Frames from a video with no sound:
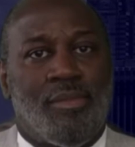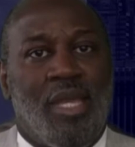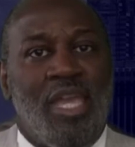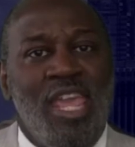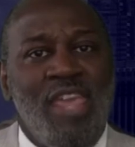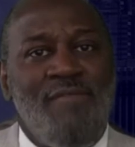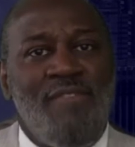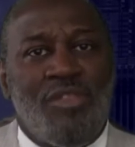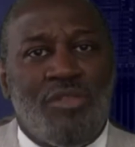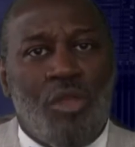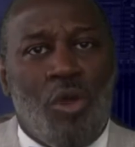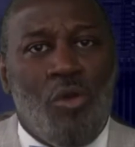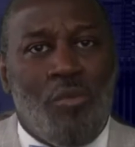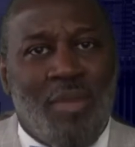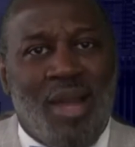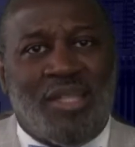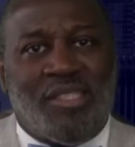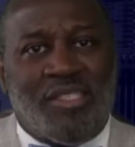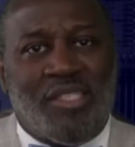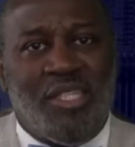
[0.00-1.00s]
Even though
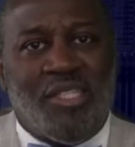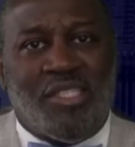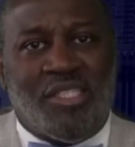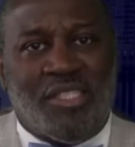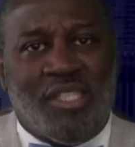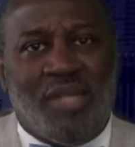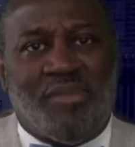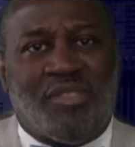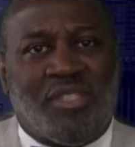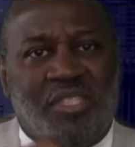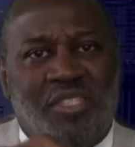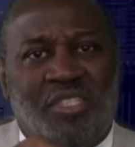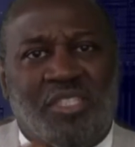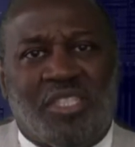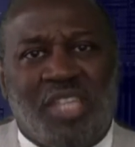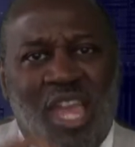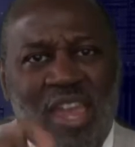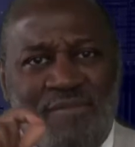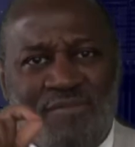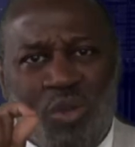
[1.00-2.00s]
my 10 steps can
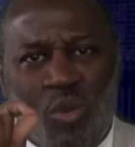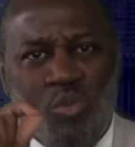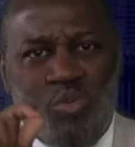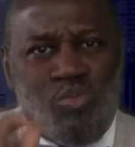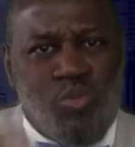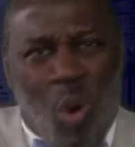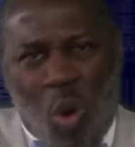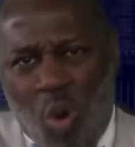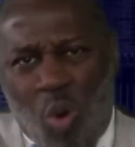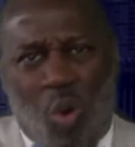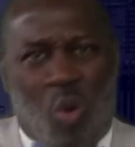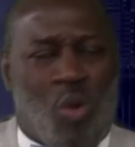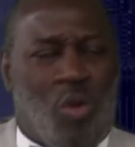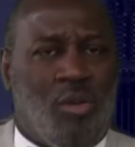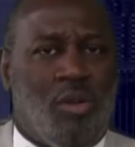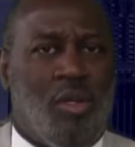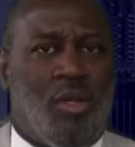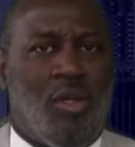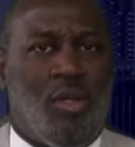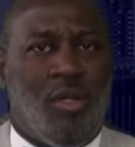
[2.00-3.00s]
save the world,
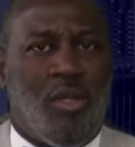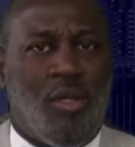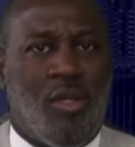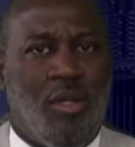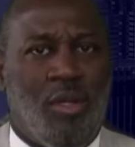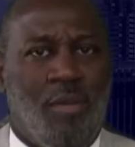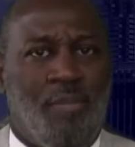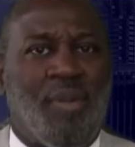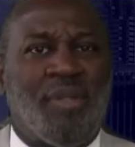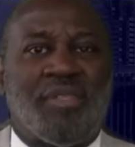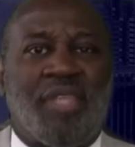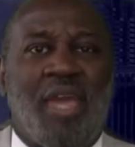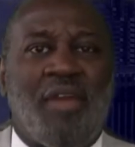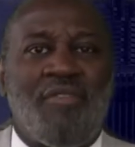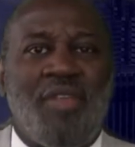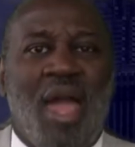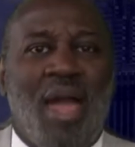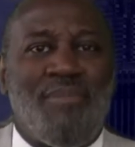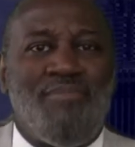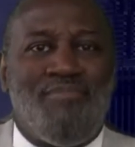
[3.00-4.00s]
but
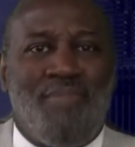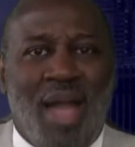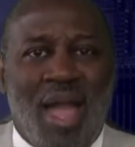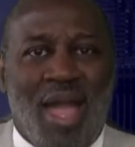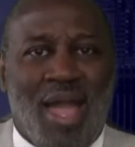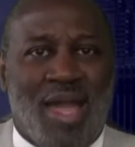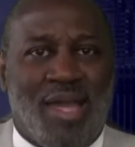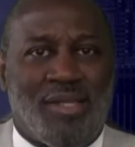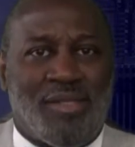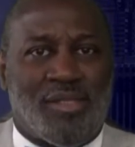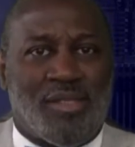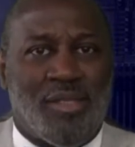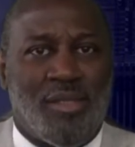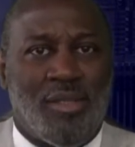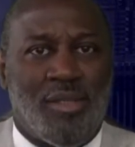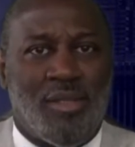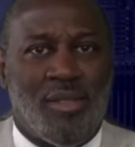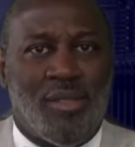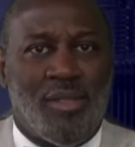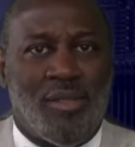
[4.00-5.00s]
they're not mine.
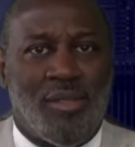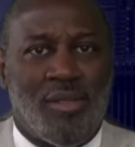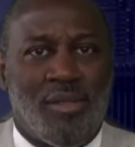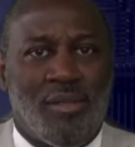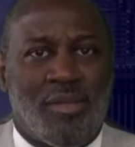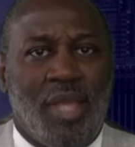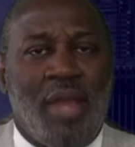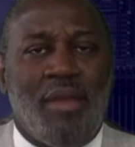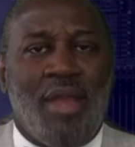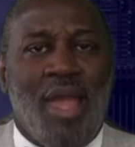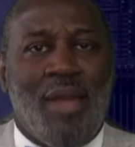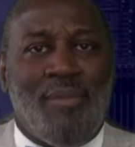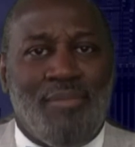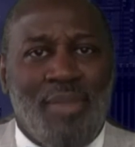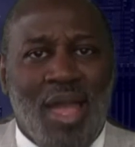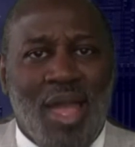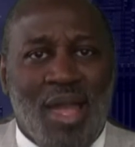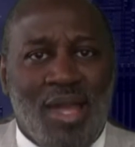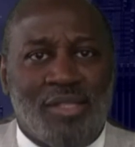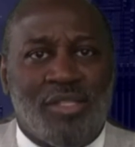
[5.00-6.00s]
They're not
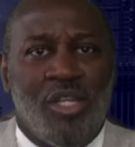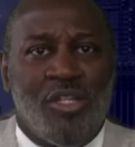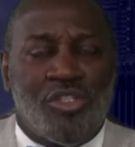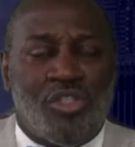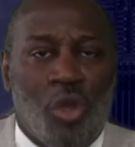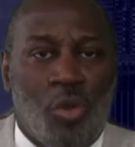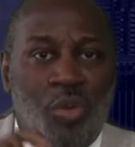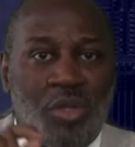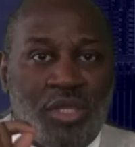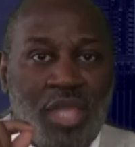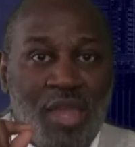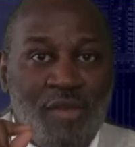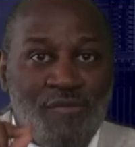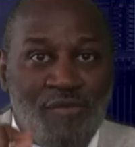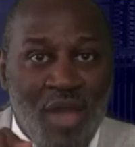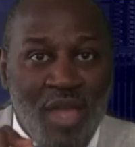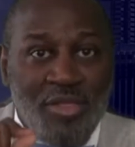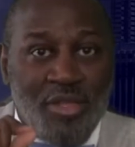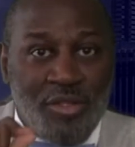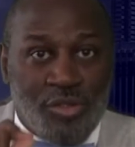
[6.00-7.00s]
mine. So what they
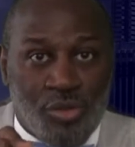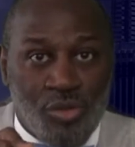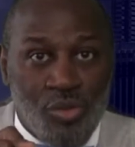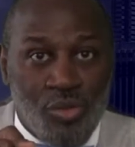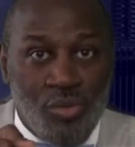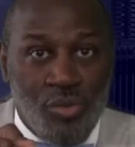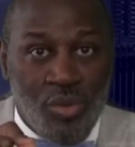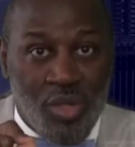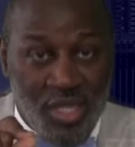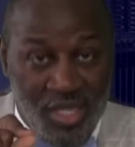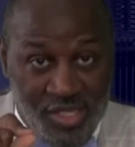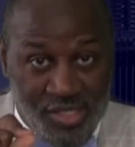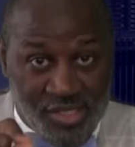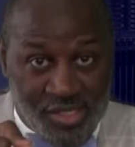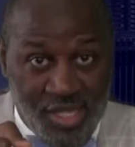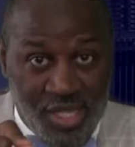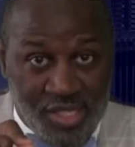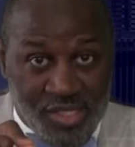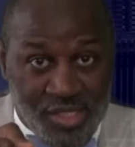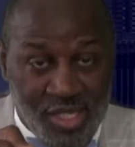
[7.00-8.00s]
rather do is
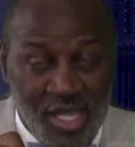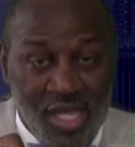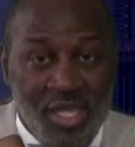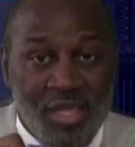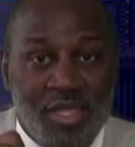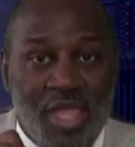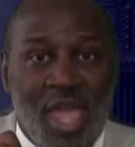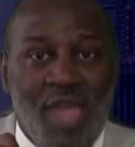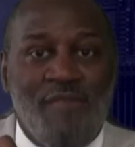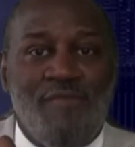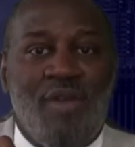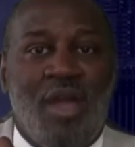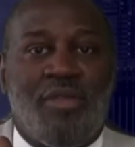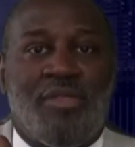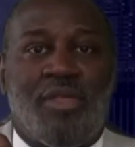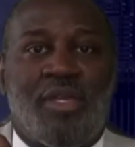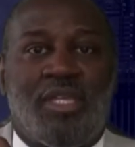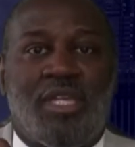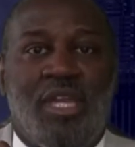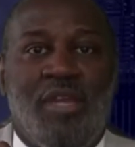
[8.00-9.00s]
this. They
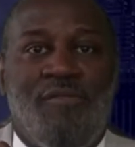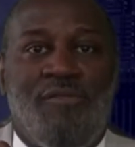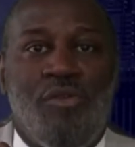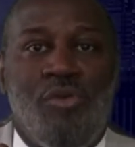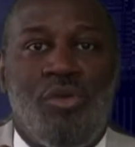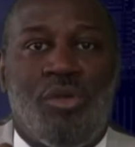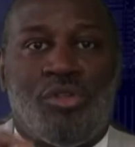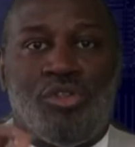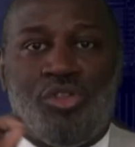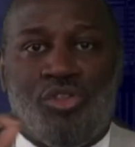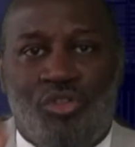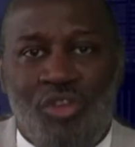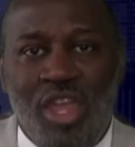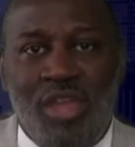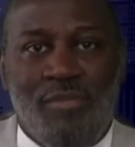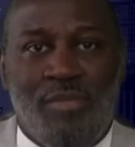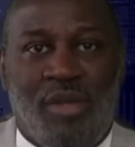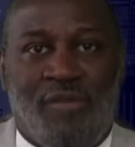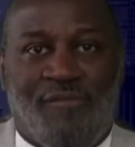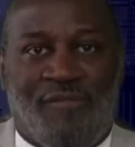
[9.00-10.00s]
rather give you the
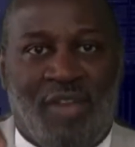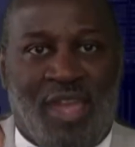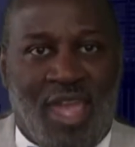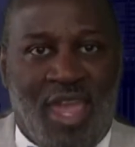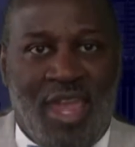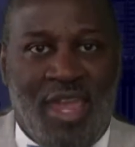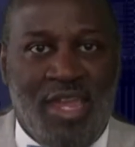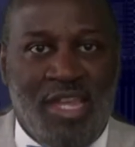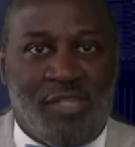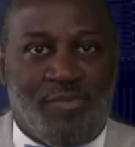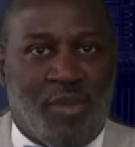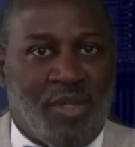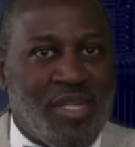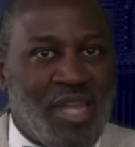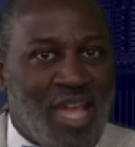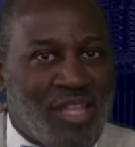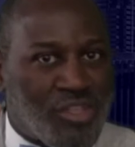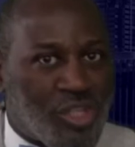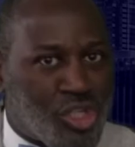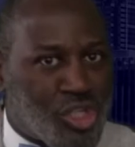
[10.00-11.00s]
treatment for AIDS, but
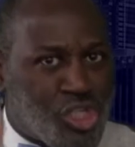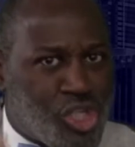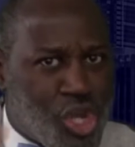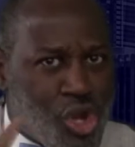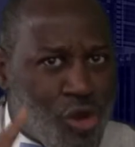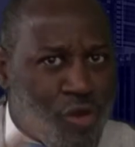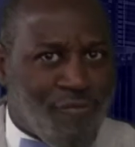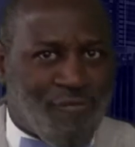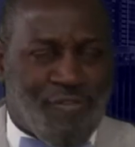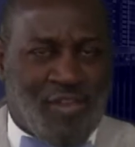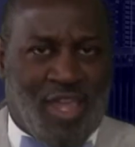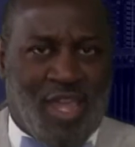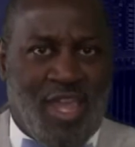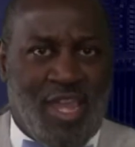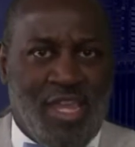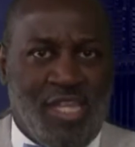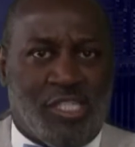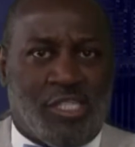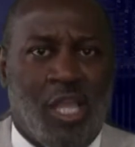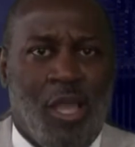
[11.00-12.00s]
not the cure for
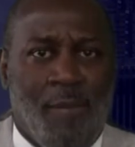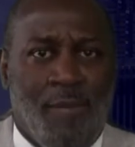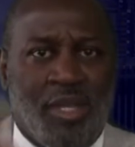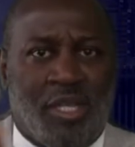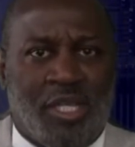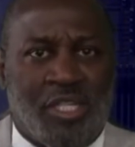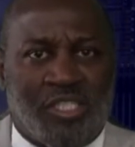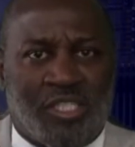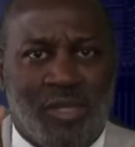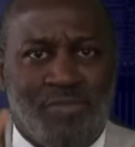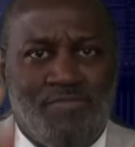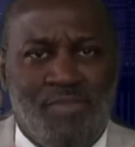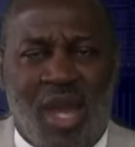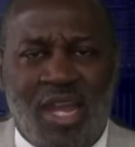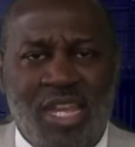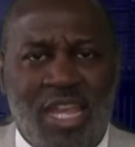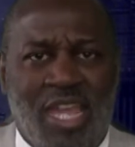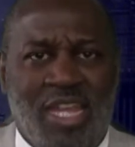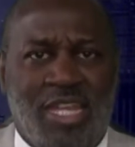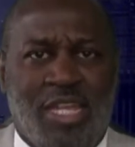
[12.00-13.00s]
AIDS, because the
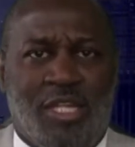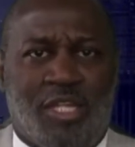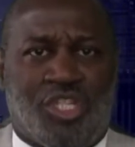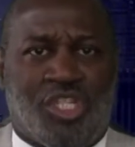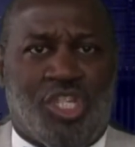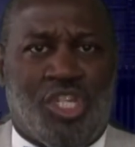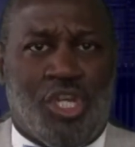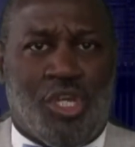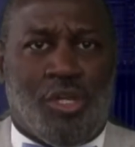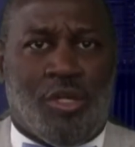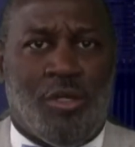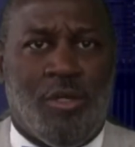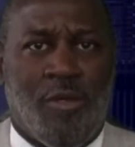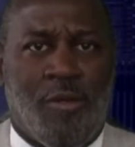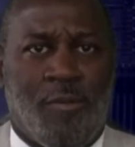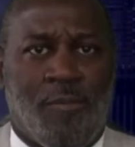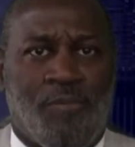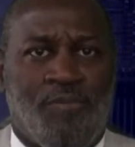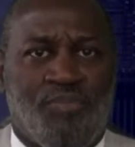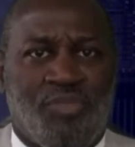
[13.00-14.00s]
money ain't in the cure.
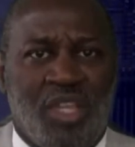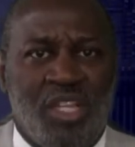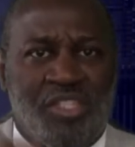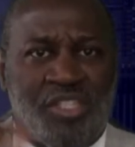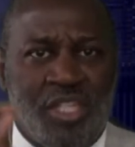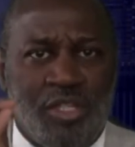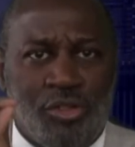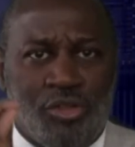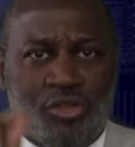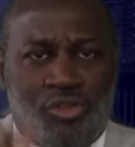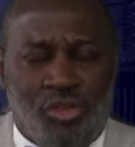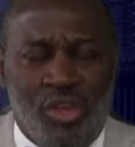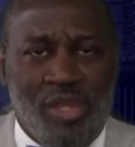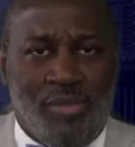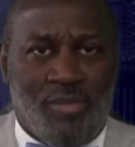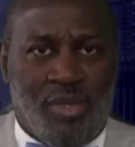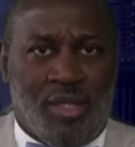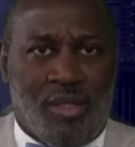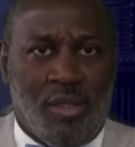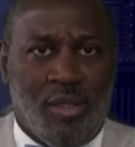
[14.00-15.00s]
It's in the
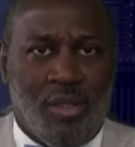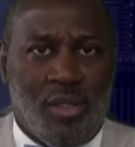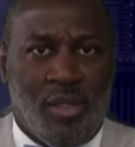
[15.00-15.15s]
treatment.